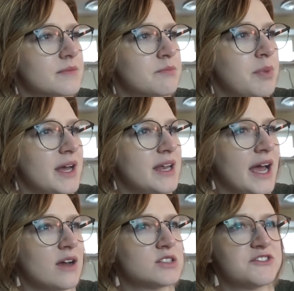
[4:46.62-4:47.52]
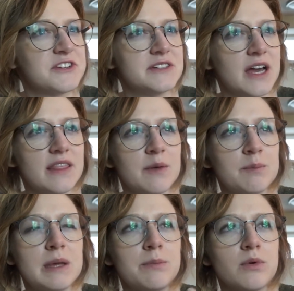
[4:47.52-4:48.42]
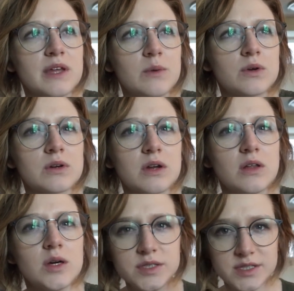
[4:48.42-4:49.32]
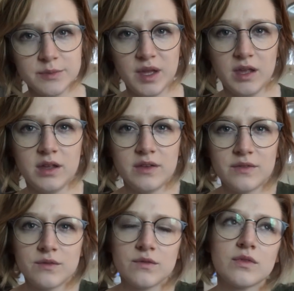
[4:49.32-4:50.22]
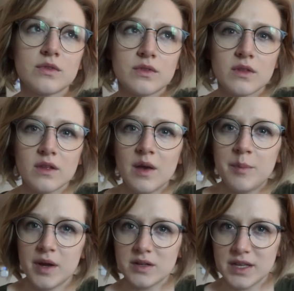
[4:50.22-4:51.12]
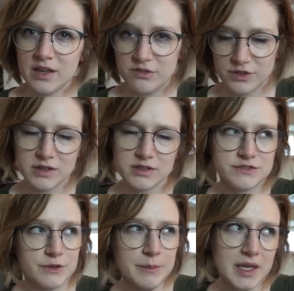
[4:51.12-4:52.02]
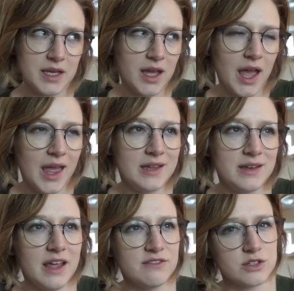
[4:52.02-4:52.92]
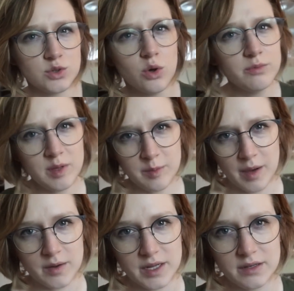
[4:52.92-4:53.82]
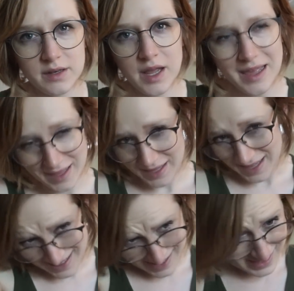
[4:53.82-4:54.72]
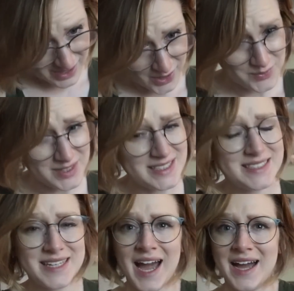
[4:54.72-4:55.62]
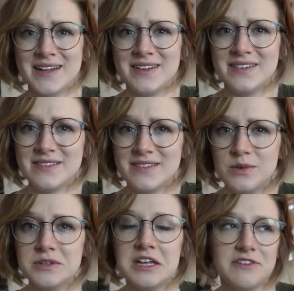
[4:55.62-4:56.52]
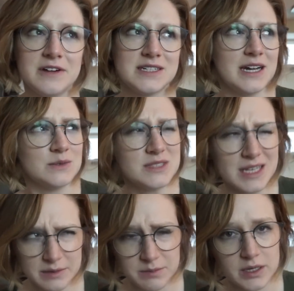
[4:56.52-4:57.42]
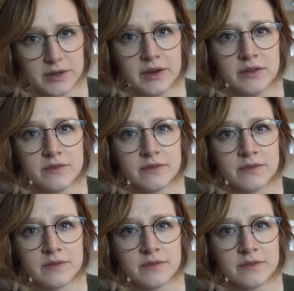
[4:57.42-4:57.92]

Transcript: But I also found out that people that were close to me apparently had feelings for me and never told me about it. And then they got really sad when they found out I was getting married.